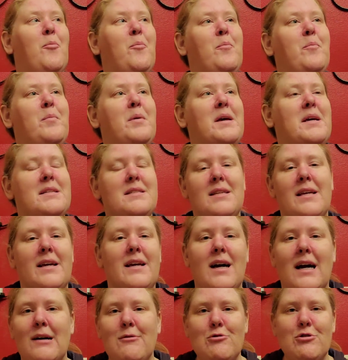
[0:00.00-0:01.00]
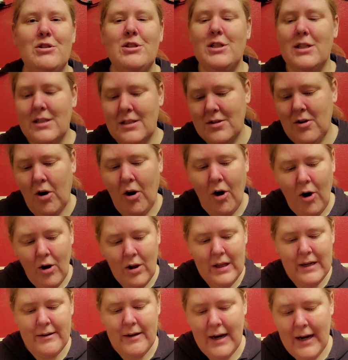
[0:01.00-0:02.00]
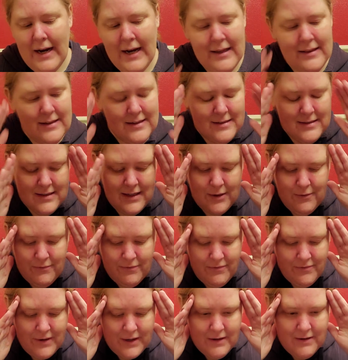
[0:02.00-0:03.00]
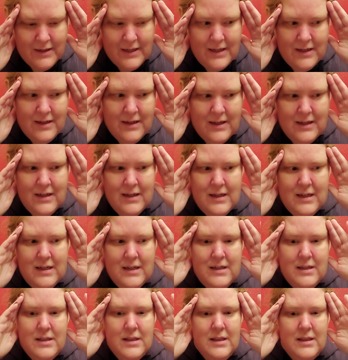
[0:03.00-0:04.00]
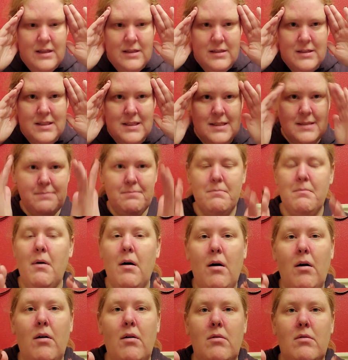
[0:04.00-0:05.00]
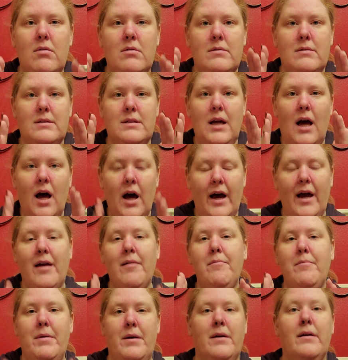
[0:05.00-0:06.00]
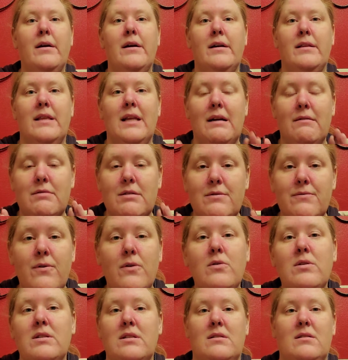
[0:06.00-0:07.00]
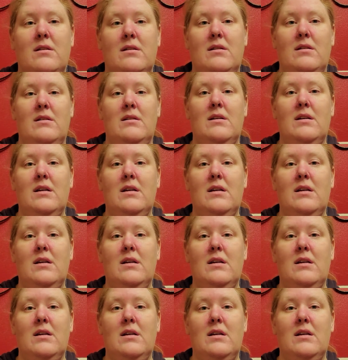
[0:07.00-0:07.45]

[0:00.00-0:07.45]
Because like I was just I had this like very small time period that I was focused on.